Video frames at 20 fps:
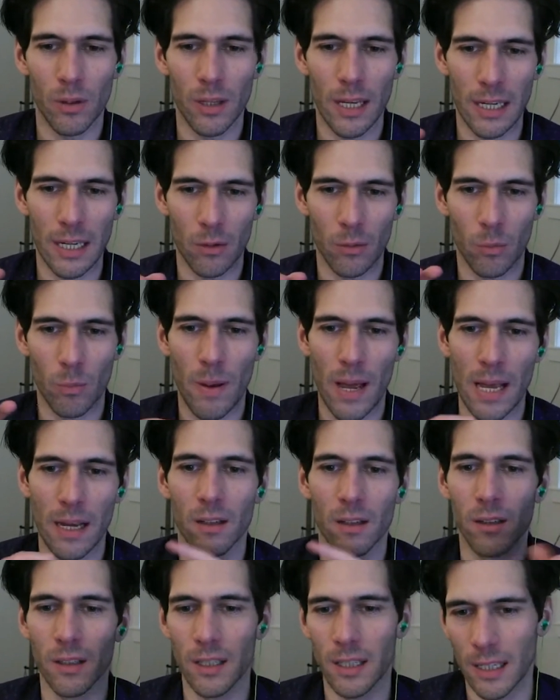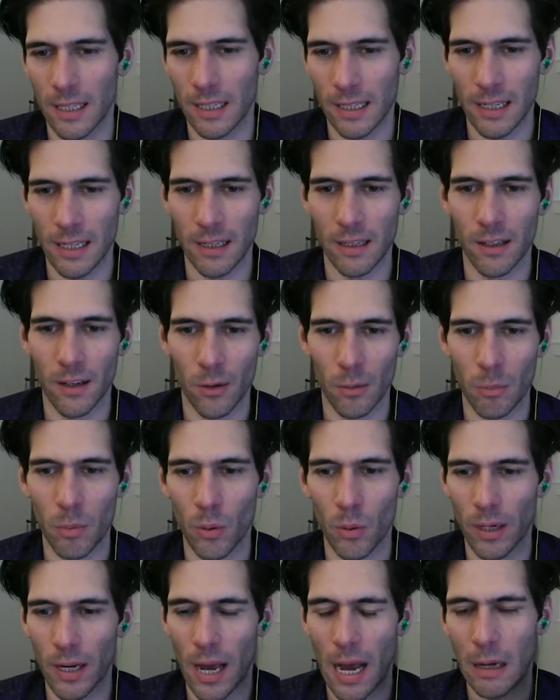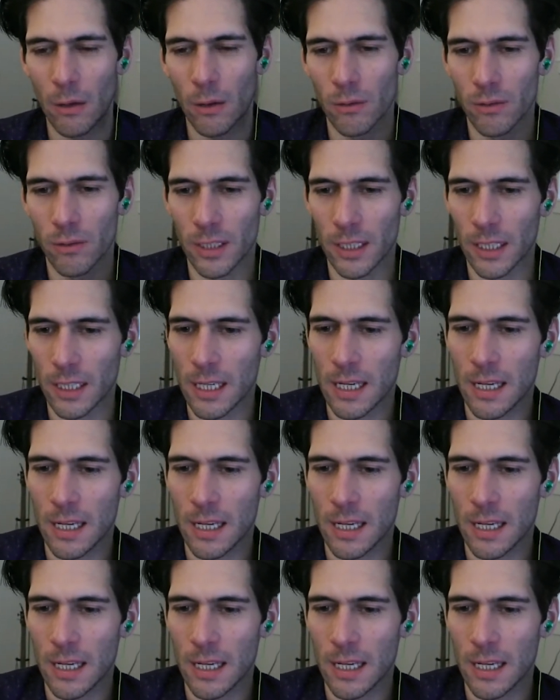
like mangle it and get another point out of it.